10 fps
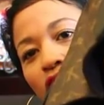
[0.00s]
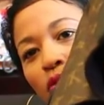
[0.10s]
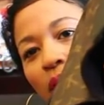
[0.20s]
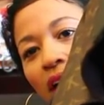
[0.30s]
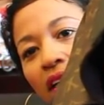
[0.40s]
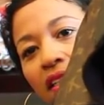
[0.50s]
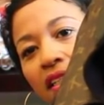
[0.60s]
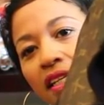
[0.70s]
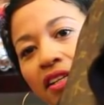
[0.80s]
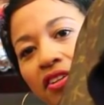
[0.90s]
two pockets
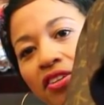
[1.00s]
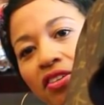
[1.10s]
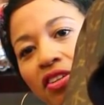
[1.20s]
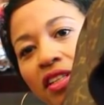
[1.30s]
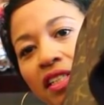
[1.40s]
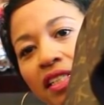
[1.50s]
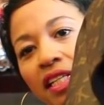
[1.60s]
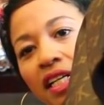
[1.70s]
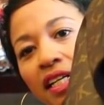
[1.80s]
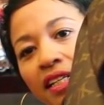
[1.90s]
here on the
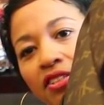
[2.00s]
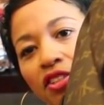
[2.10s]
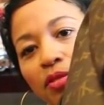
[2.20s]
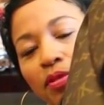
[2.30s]
side so you can